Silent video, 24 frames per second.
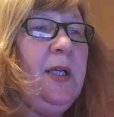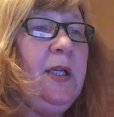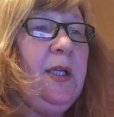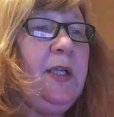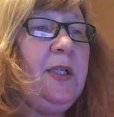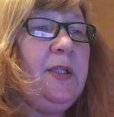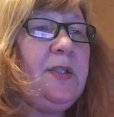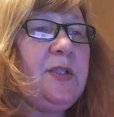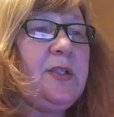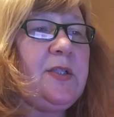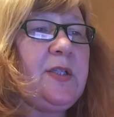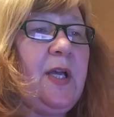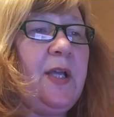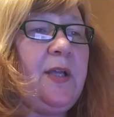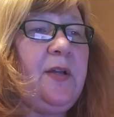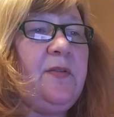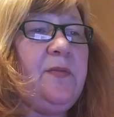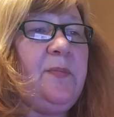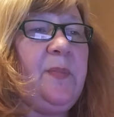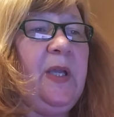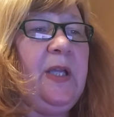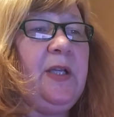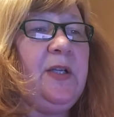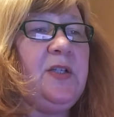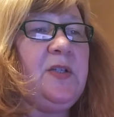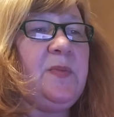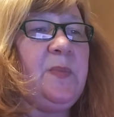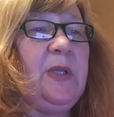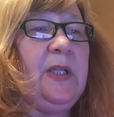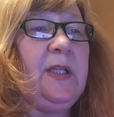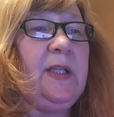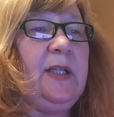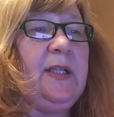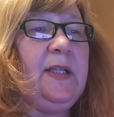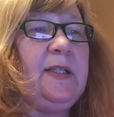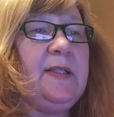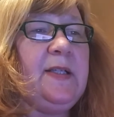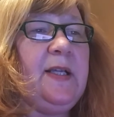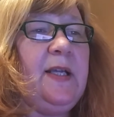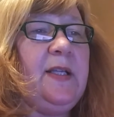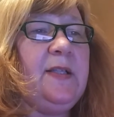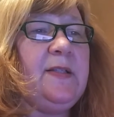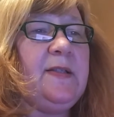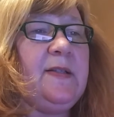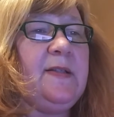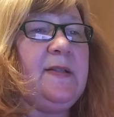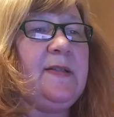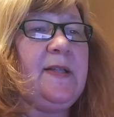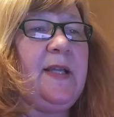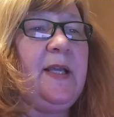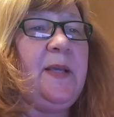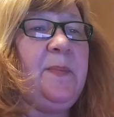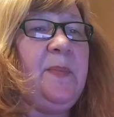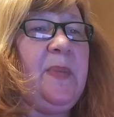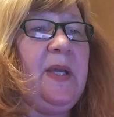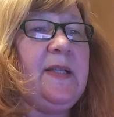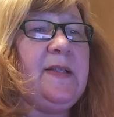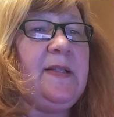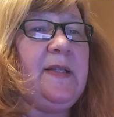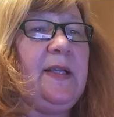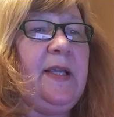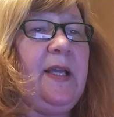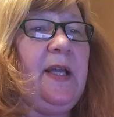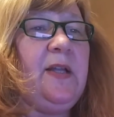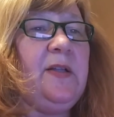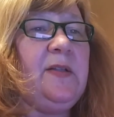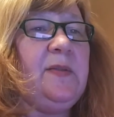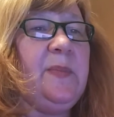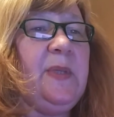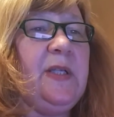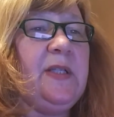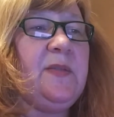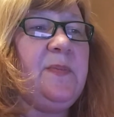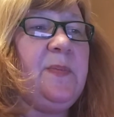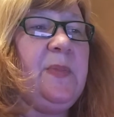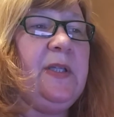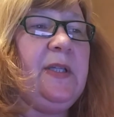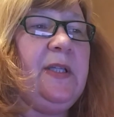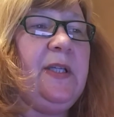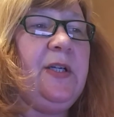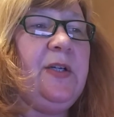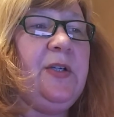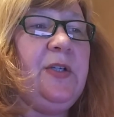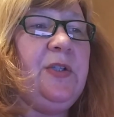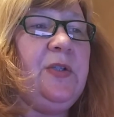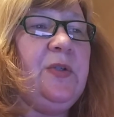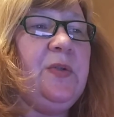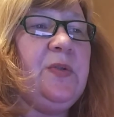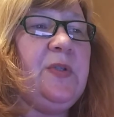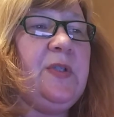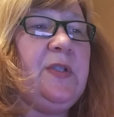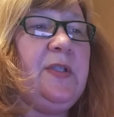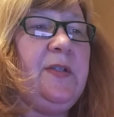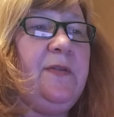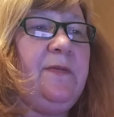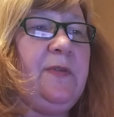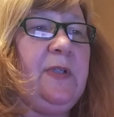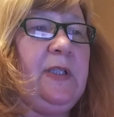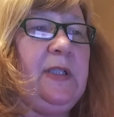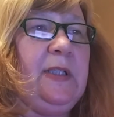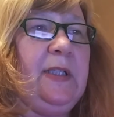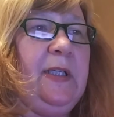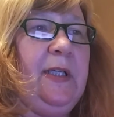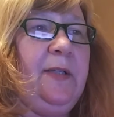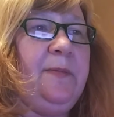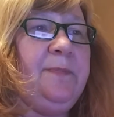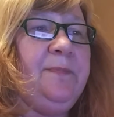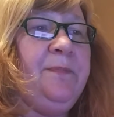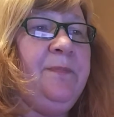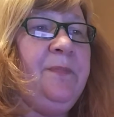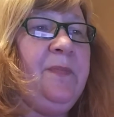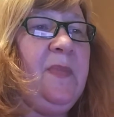Each style of management contains the same basic elements, but they are used differently.